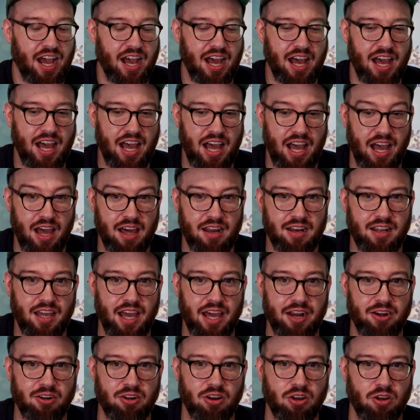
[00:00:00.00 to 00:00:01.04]

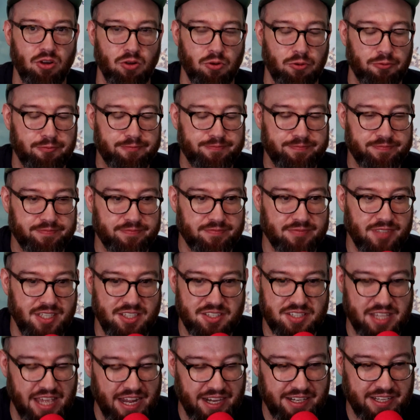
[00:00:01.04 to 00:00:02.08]
I don't know. I
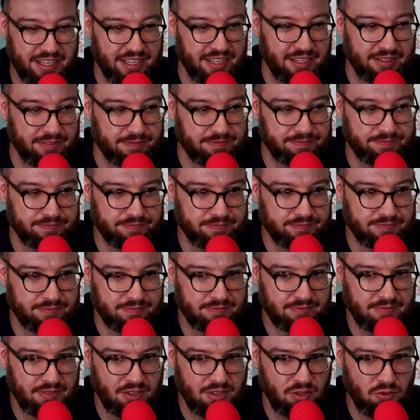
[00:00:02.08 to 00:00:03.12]
just had a kid.
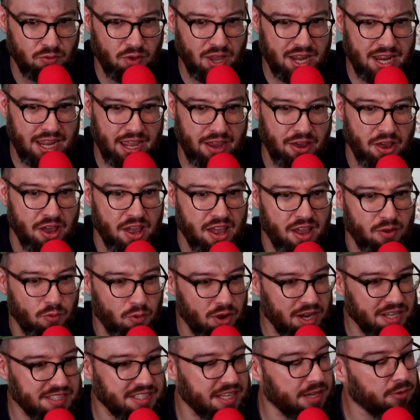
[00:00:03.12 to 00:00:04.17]
Why
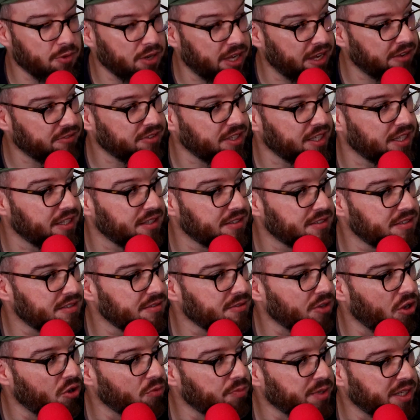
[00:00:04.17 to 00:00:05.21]
does anyone have kids?
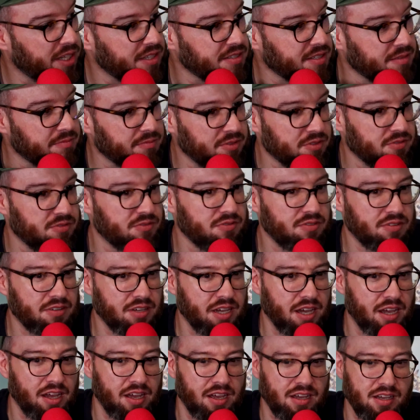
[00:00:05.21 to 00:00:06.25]
Oh, because
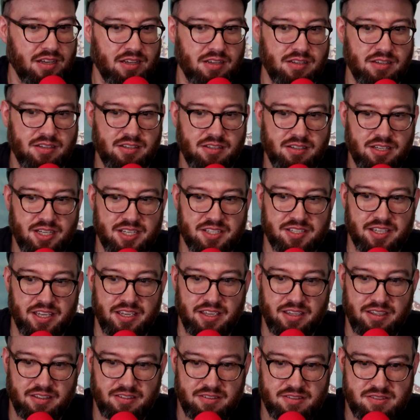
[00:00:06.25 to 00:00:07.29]
because
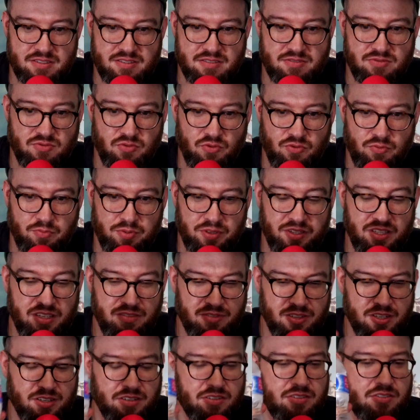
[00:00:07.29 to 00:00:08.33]
I
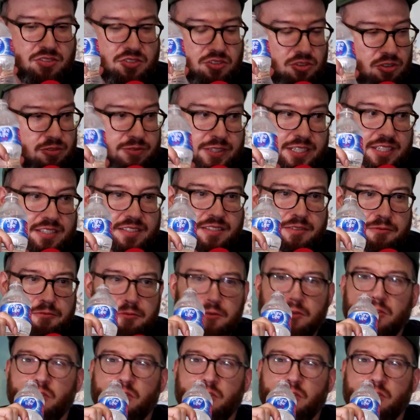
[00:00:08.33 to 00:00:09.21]
believe in service.